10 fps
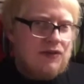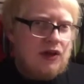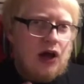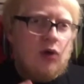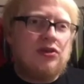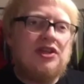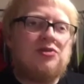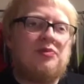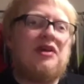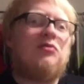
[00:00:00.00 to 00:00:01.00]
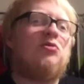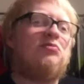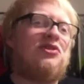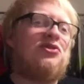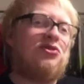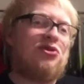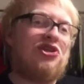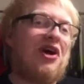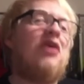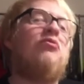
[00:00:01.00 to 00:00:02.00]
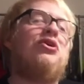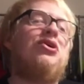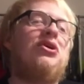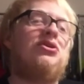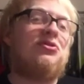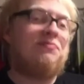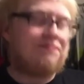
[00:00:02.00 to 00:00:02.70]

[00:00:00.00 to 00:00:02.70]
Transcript: hold this beer up to such high regard.